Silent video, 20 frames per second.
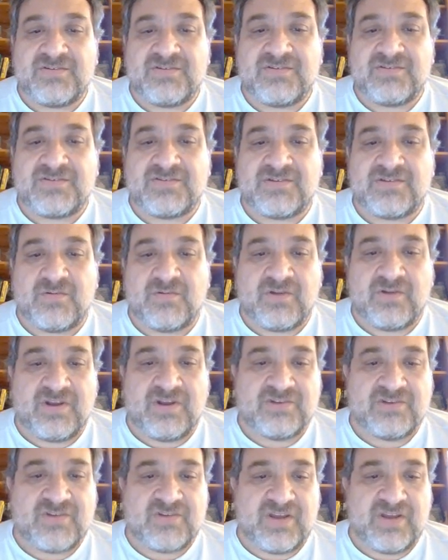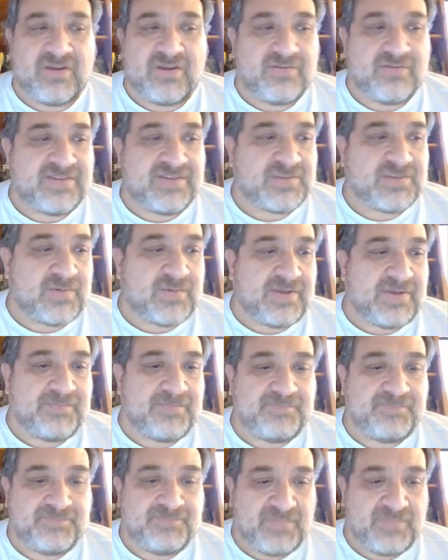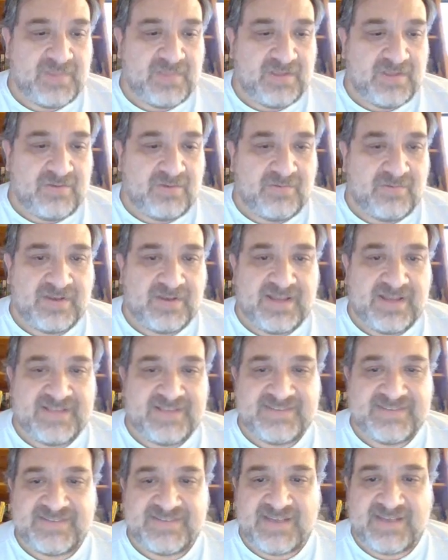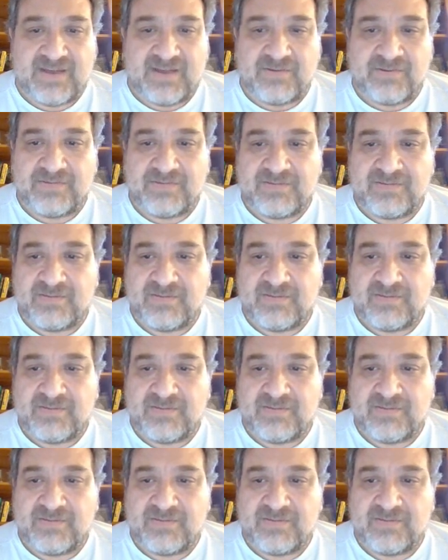So we're going to try and go this way. We're going to head south